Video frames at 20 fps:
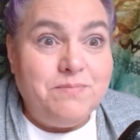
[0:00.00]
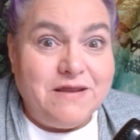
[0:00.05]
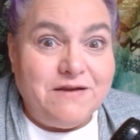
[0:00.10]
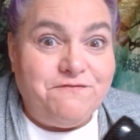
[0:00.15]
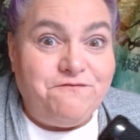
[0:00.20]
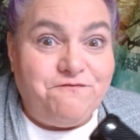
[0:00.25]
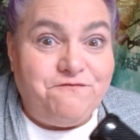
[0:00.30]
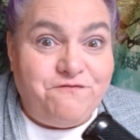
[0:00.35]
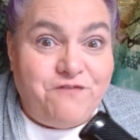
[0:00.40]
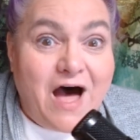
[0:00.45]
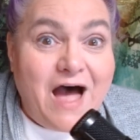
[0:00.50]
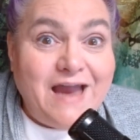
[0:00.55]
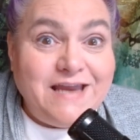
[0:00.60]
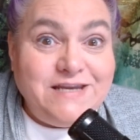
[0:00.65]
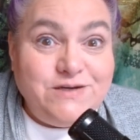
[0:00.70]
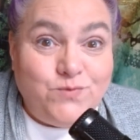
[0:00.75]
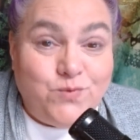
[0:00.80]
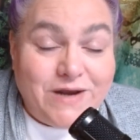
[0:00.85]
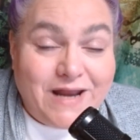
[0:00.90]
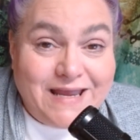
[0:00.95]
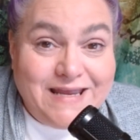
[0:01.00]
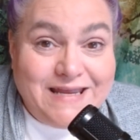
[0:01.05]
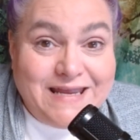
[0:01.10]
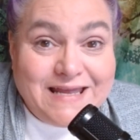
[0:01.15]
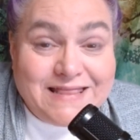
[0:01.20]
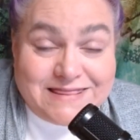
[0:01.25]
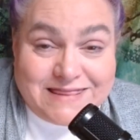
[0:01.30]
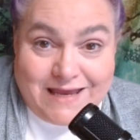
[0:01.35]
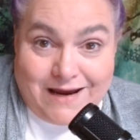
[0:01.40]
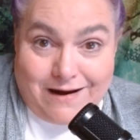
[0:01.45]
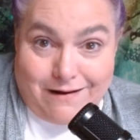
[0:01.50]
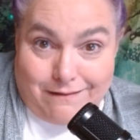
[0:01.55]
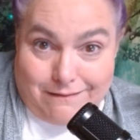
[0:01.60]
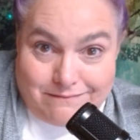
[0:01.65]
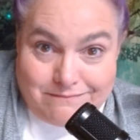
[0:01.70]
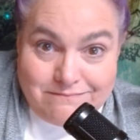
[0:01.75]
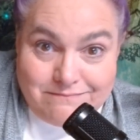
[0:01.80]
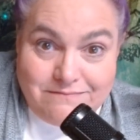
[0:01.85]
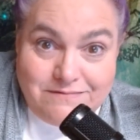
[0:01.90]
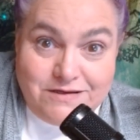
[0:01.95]
find when I get there.
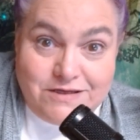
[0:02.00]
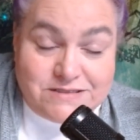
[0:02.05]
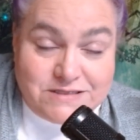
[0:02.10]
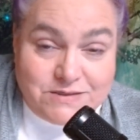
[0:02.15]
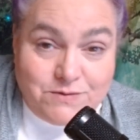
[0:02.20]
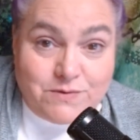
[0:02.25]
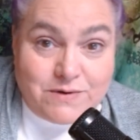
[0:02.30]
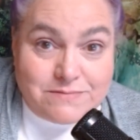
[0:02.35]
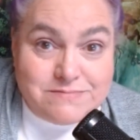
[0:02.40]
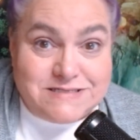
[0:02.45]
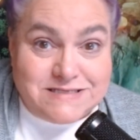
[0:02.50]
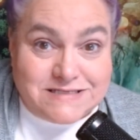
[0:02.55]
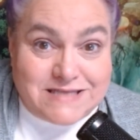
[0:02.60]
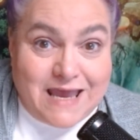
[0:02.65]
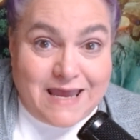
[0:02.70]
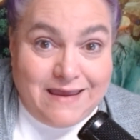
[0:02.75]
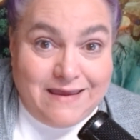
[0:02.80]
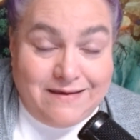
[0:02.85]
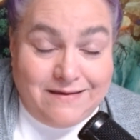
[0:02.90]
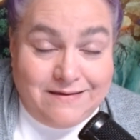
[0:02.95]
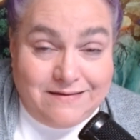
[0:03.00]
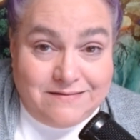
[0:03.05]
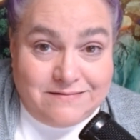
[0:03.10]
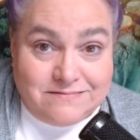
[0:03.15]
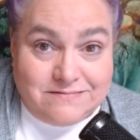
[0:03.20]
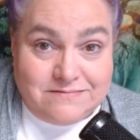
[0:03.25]
You see what I'm saying?